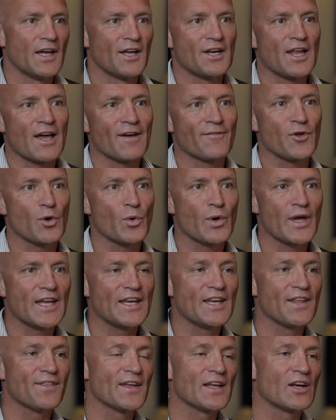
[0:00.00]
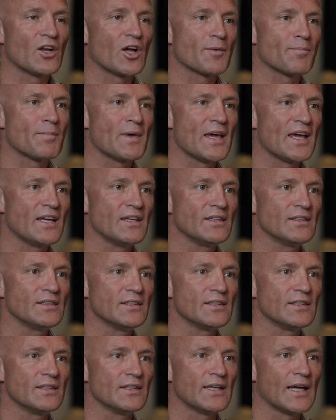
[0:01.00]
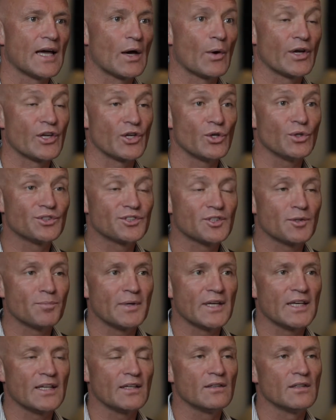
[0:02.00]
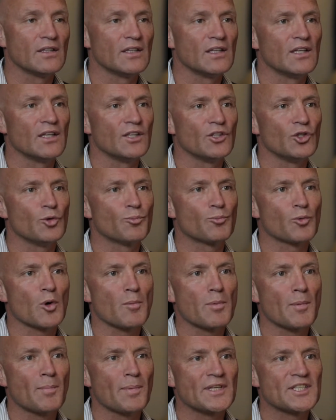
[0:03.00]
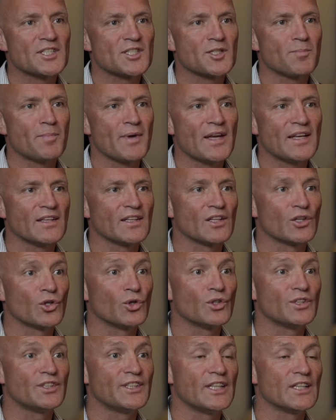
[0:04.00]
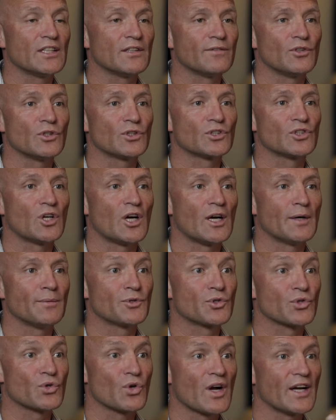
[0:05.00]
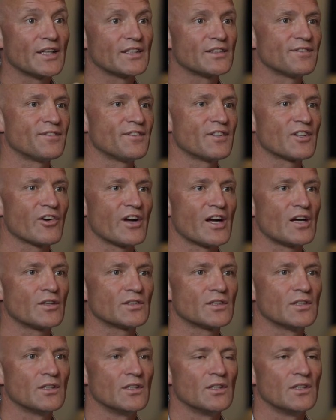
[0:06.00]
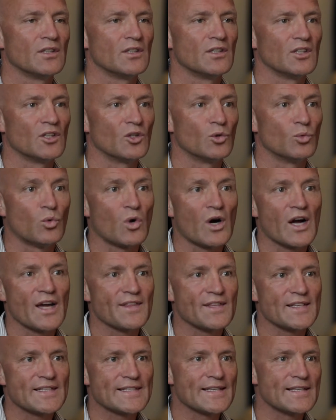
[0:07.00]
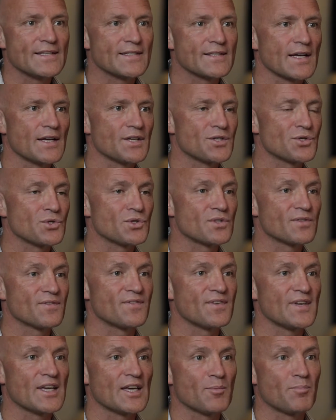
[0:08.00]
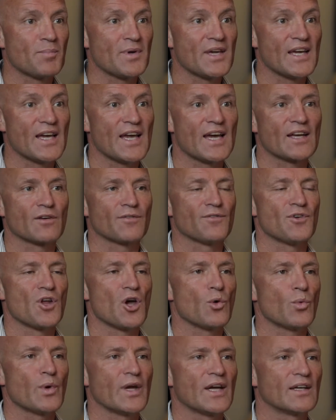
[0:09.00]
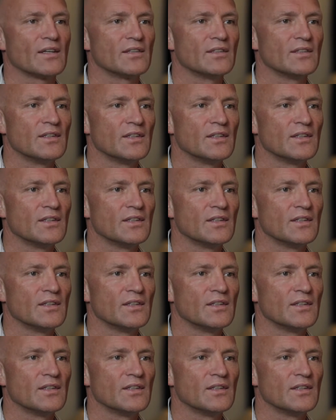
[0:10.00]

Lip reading: Now, if you were anything like me, how I used to be, you probably spend a good deal of your time trying to figure out why these sensations of fear appear out of nowhere